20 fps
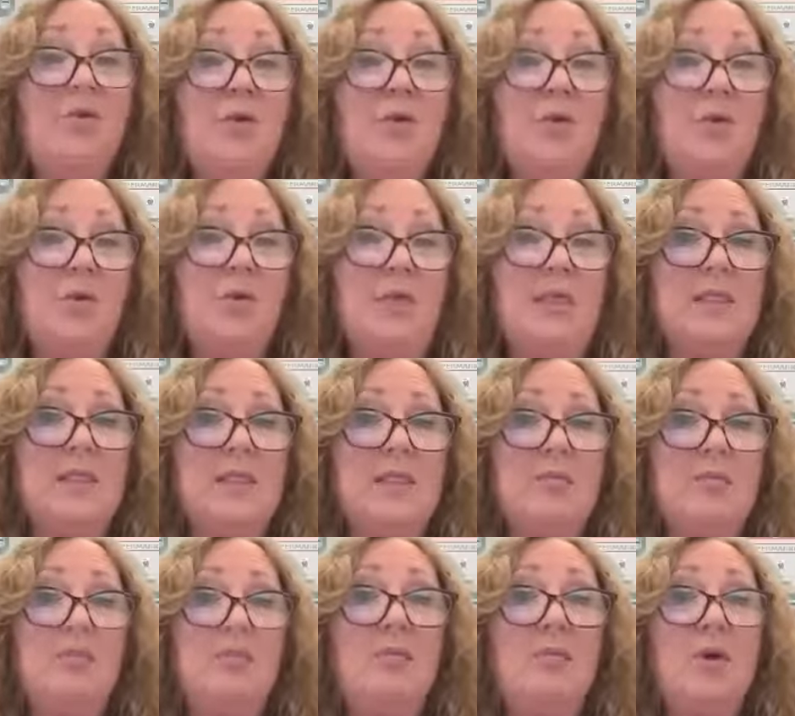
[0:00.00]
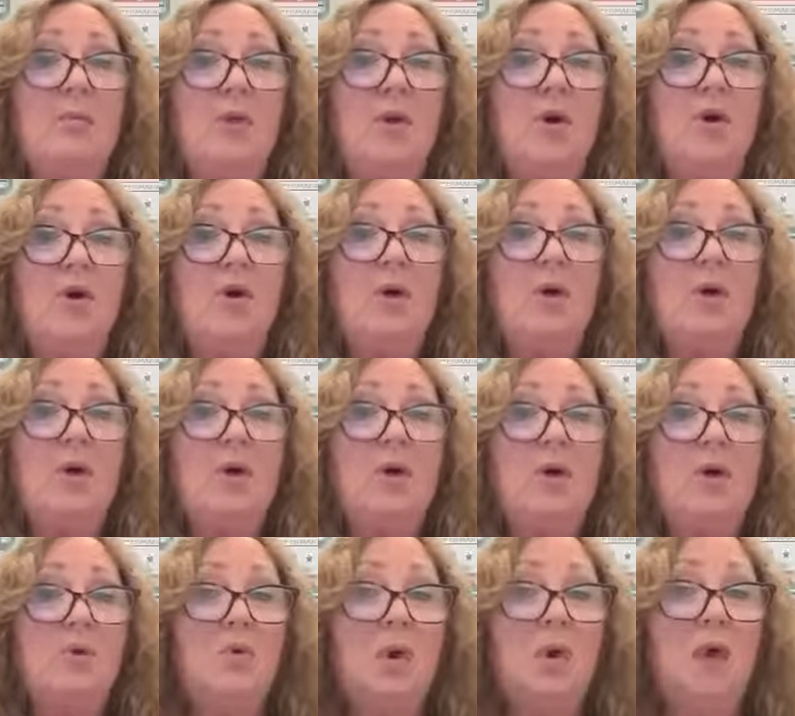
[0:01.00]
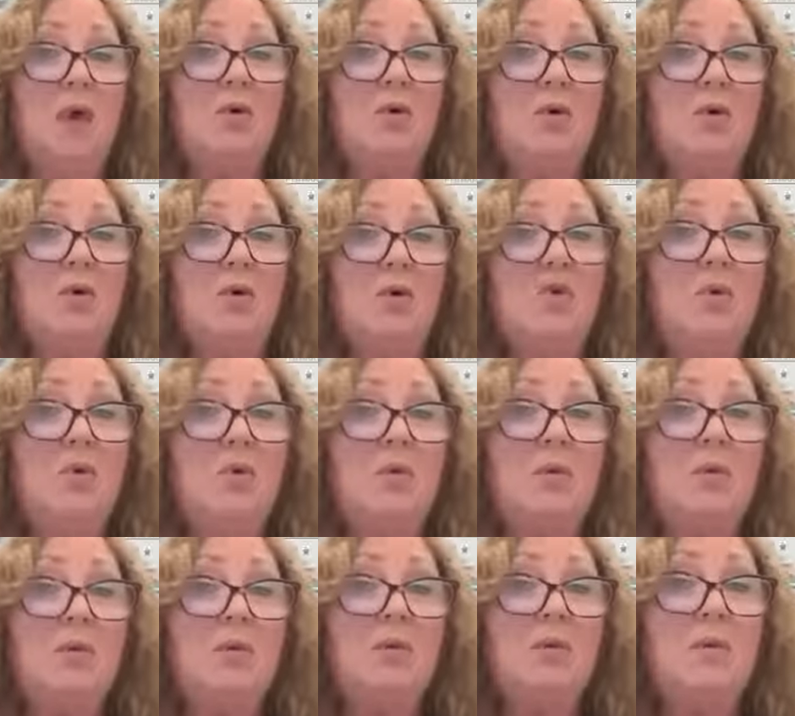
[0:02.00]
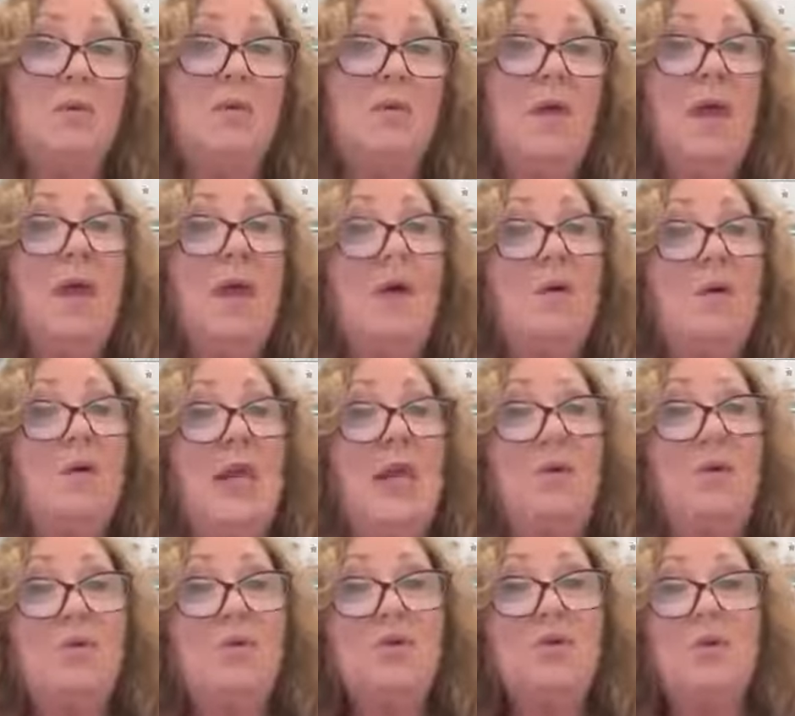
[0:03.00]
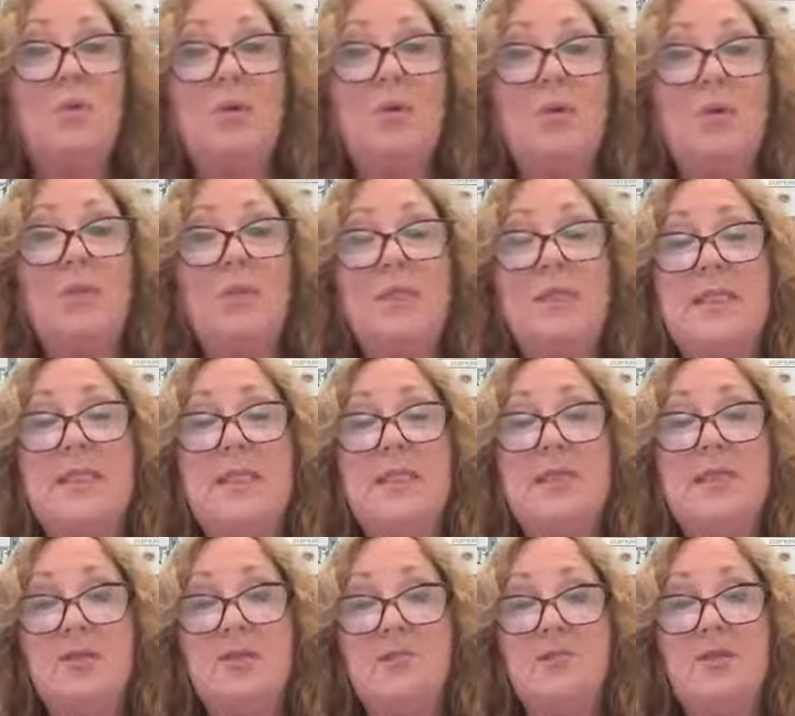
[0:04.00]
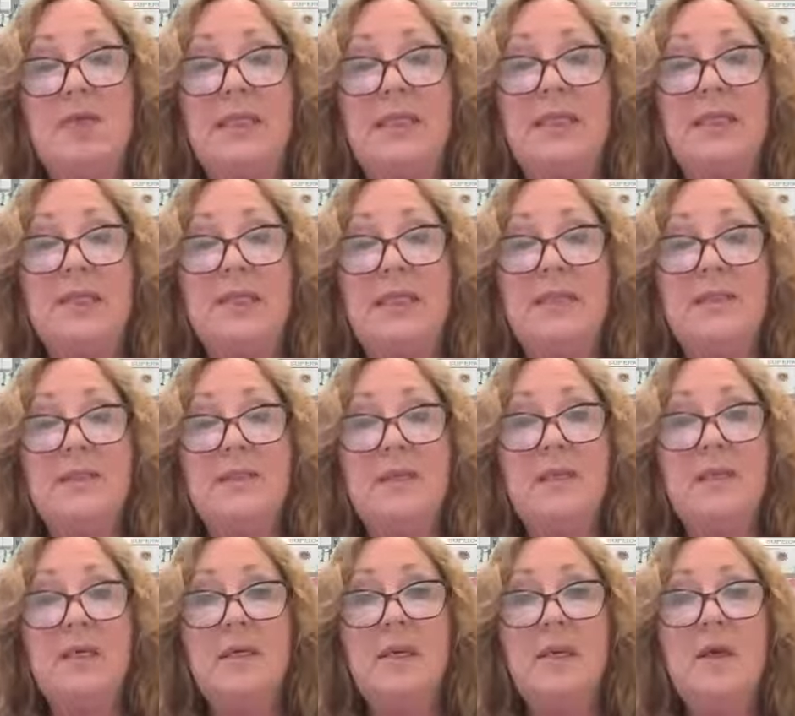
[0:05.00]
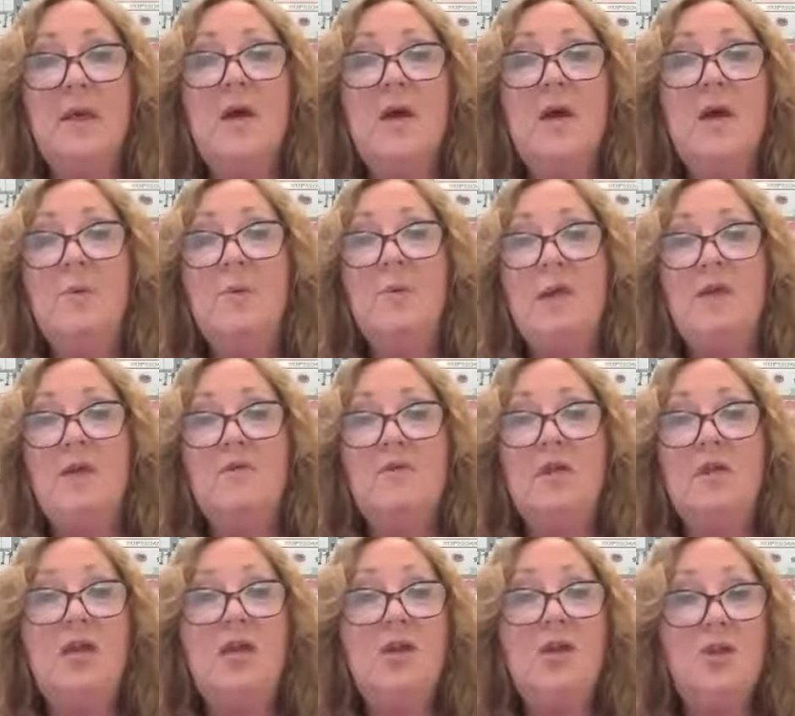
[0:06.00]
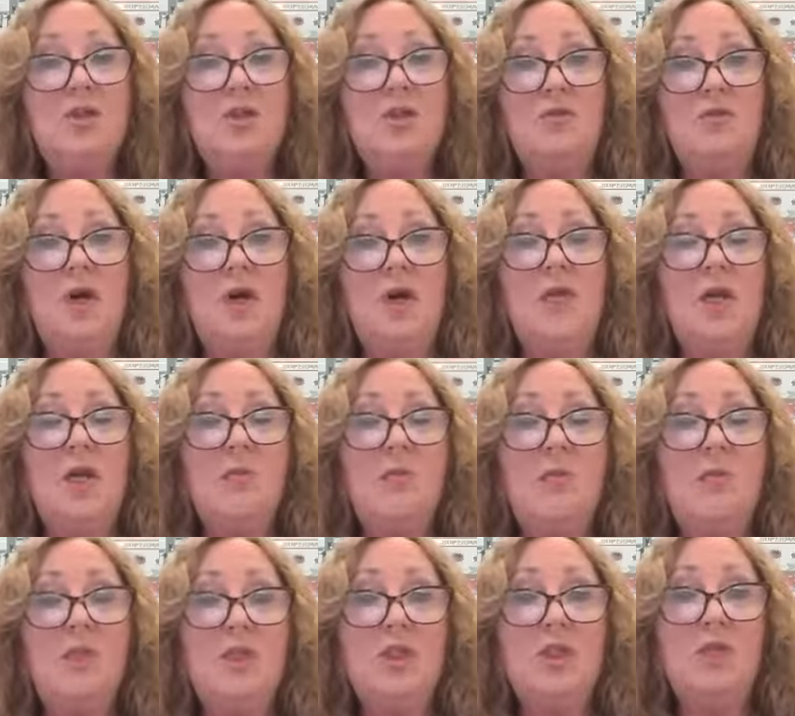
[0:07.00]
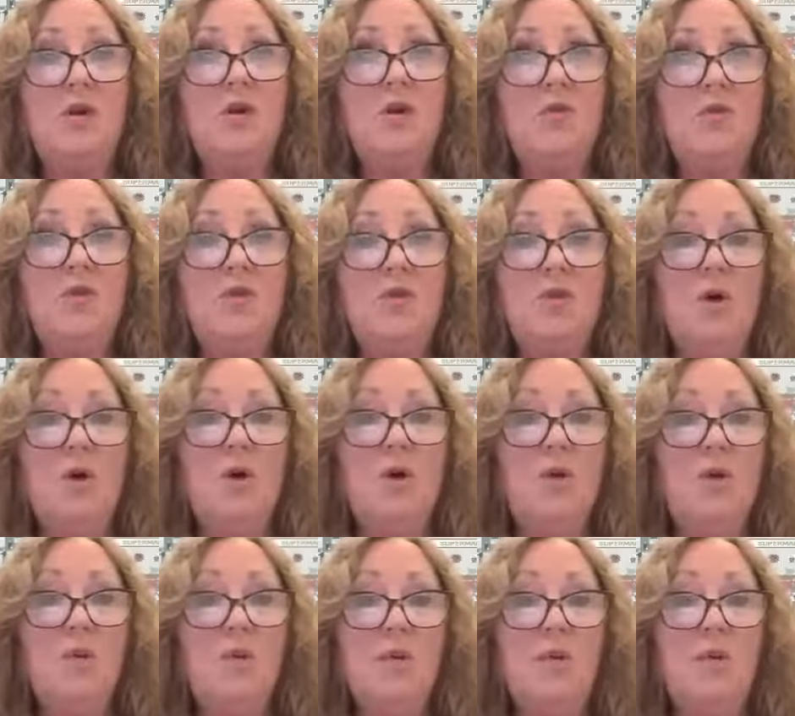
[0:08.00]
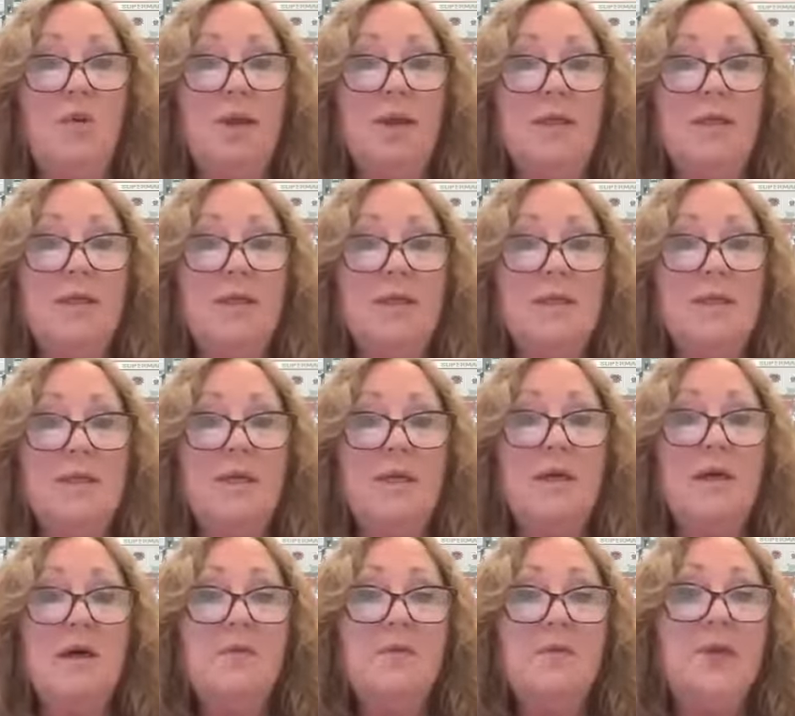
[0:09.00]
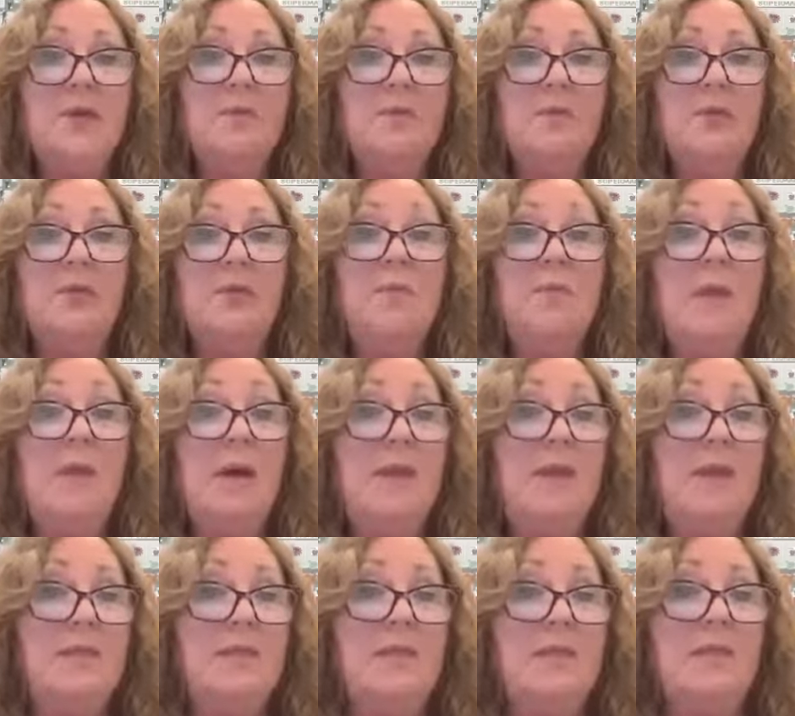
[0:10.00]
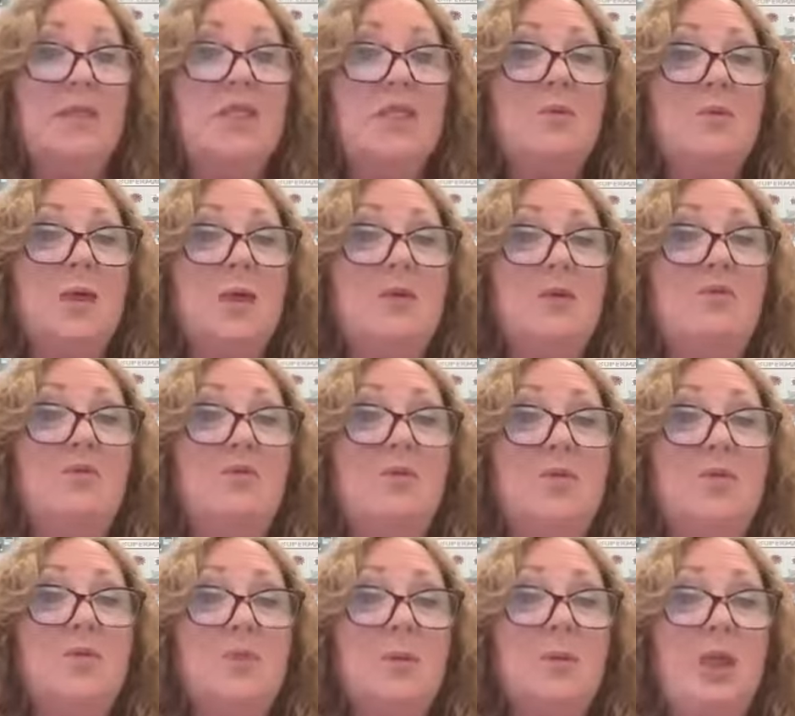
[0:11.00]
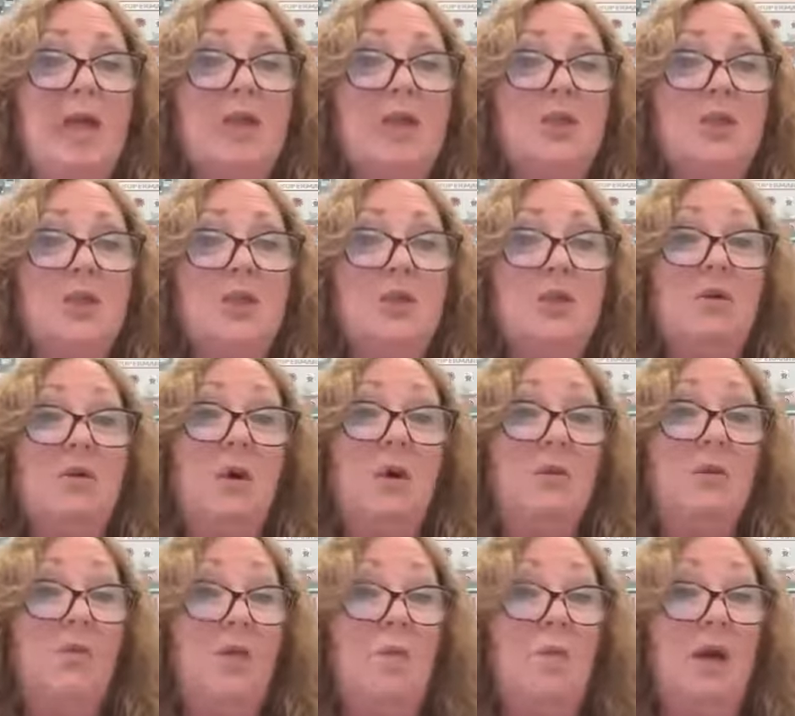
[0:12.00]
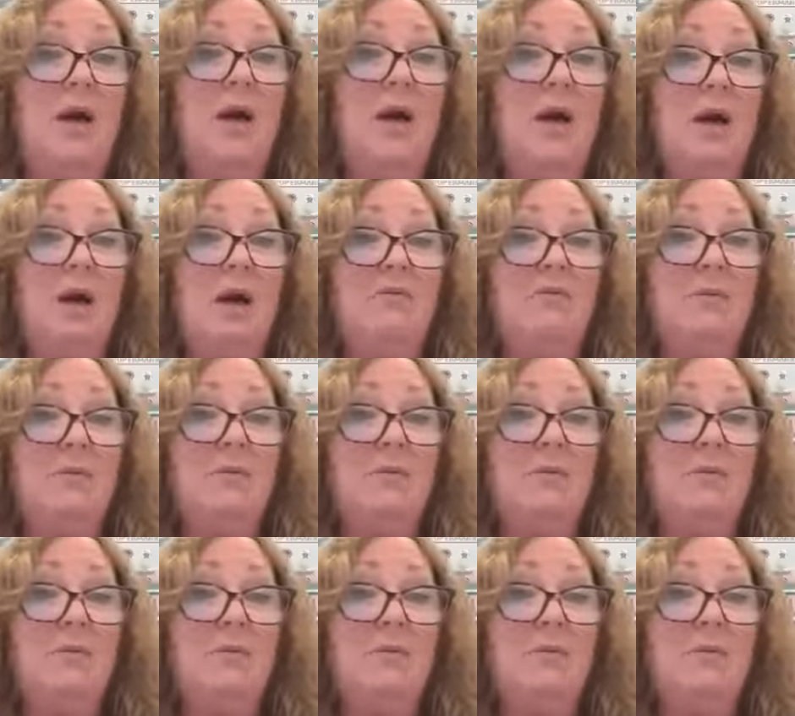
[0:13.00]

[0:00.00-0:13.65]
request from a borrower or guarantor, they are unable to bring a proceeding directly. But if they notify the Commission of your non-compliance, the Commission may decide to bring enforcement action on their behalf.